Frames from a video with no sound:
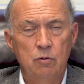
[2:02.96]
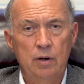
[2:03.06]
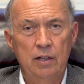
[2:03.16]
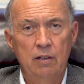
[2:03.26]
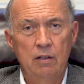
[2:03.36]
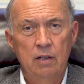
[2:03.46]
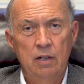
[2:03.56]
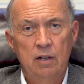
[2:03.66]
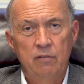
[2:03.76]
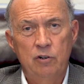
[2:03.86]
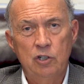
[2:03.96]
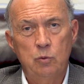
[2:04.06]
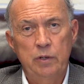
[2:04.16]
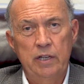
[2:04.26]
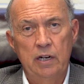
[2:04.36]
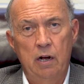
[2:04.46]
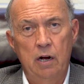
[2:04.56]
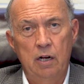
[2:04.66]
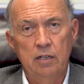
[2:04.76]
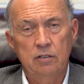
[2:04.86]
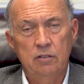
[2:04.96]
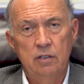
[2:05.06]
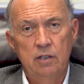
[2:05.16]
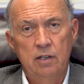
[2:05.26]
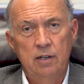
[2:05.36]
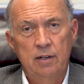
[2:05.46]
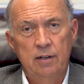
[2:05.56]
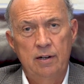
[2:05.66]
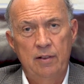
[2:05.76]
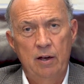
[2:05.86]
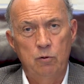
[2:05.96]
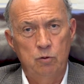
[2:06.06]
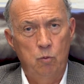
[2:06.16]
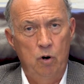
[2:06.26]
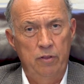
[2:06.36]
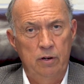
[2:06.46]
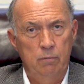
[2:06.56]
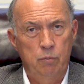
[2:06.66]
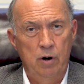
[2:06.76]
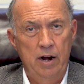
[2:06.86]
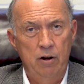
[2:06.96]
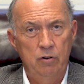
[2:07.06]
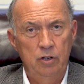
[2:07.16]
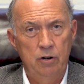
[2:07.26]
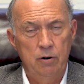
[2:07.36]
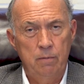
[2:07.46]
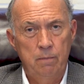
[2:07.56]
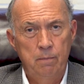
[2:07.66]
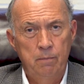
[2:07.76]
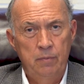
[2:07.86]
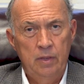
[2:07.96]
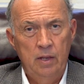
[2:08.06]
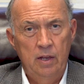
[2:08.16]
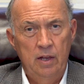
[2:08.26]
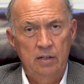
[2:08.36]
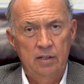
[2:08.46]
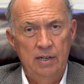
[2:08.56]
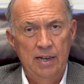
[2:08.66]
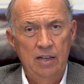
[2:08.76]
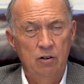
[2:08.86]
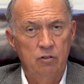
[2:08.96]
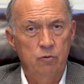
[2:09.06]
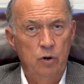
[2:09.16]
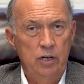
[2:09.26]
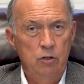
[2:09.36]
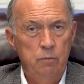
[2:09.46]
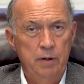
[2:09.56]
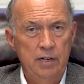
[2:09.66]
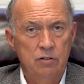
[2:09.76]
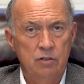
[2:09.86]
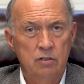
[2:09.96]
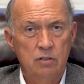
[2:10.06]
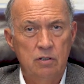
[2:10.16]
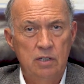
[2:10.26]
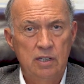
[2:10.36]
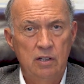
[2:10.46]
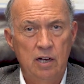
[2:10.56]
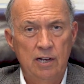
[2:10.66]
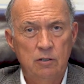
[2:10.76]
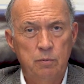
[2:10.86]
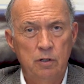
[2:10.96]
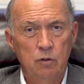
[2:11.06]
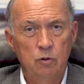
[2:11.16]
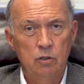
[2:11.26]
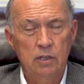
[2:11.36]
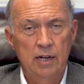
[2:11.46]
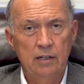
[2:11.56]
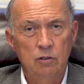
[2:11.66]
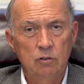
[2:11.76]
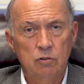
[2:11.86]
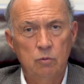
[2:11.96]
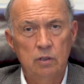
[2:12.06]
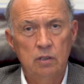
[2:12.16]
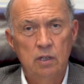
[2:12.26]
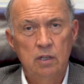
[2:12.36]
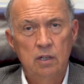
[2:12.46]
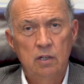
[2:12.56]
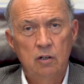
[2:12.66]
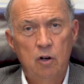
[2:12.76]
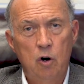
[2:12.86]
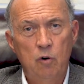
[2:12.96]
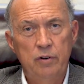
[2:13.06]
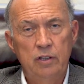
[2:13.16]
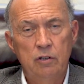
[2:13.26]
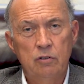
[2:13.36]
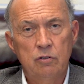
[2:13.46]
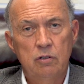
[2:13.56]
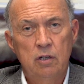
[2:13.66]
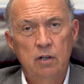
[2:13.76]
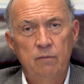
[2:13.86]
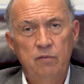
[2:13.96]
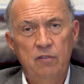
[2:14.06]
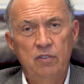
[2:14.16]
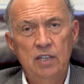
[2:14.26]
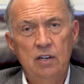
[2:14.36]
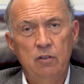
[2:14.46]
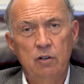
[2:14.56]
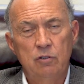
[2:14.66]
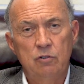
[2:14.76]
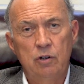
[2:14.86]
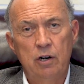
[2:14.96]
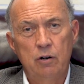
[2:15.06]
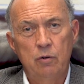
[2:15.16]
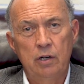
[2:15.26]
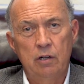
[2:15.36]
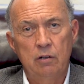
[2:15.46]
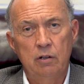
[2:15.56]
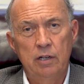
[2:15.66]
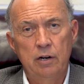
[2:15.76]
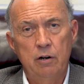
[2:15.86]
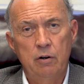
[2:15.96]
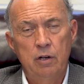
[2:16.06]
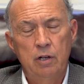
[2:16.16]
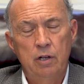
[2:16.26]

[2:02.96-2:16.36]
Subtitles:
around the first week in August. That was more than prior year. Today, there's 42 patients in the hospital who are diagnosed with COVID. There's 15 of those are in our critical care